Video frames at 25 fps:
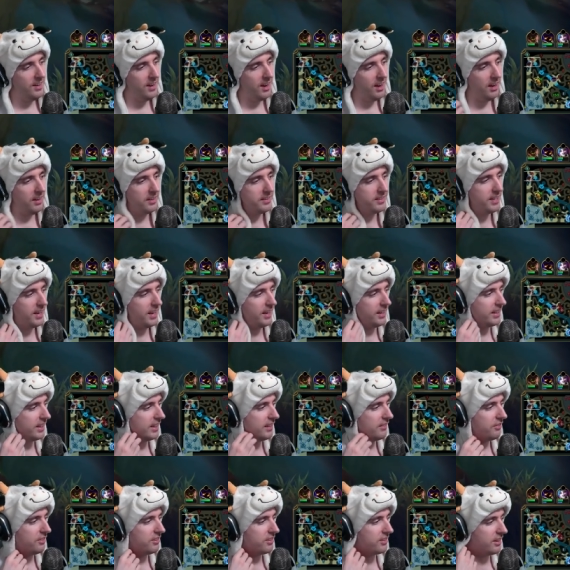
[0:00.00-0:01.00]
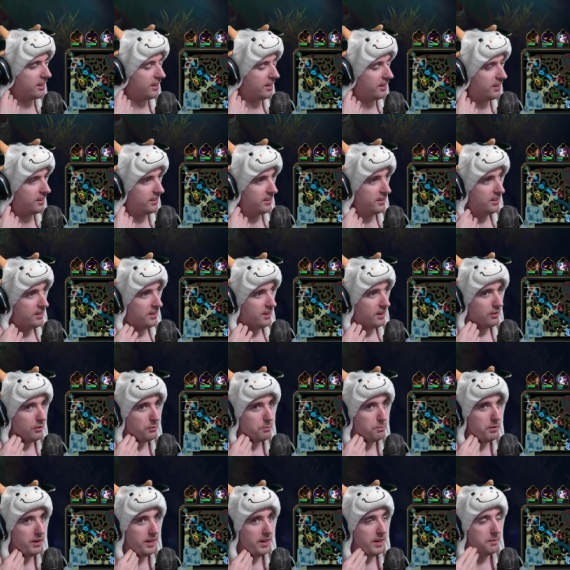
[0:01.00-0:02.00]
I'll take it. It was uh, he was
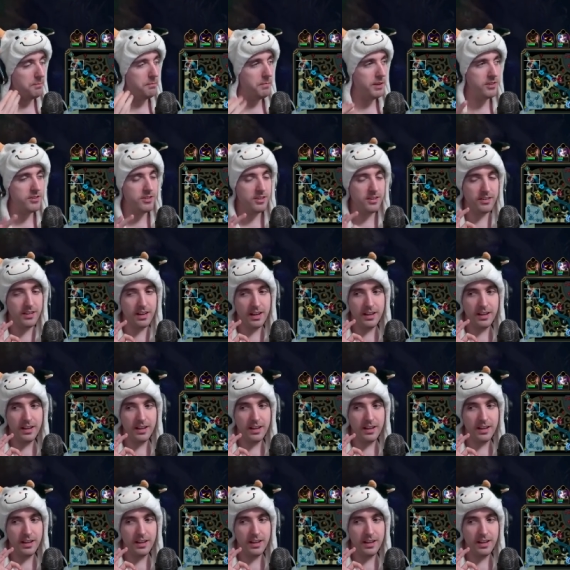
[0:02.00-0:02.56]
pretty ambitious.